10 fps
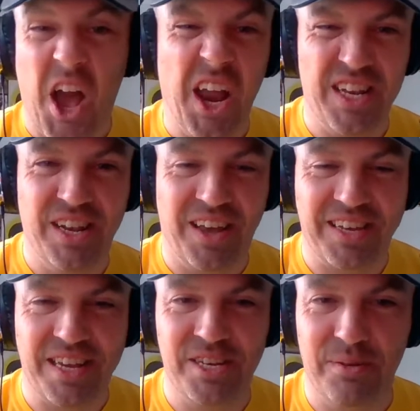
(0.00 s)
I
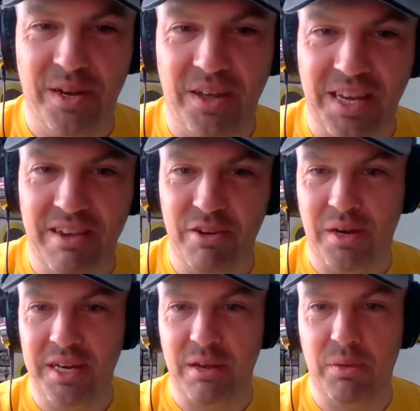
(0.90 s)
like that too. I like hearing
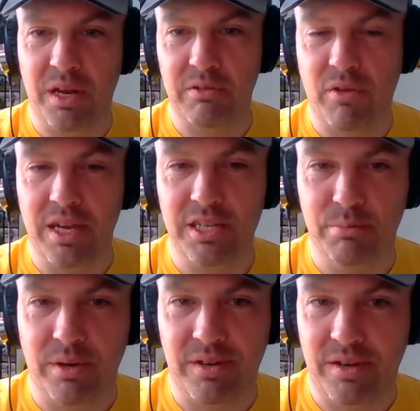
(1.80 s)
my name when I write into
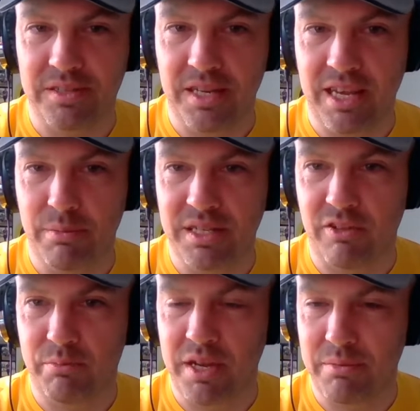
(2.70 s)
podcasts and hear
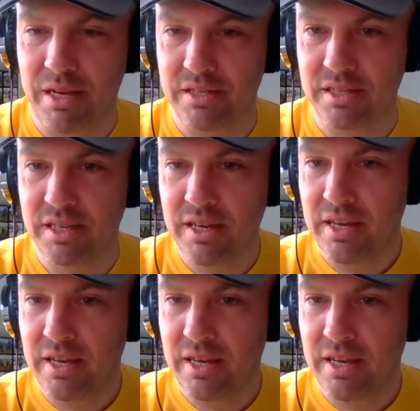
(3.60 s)
myself being mentioned.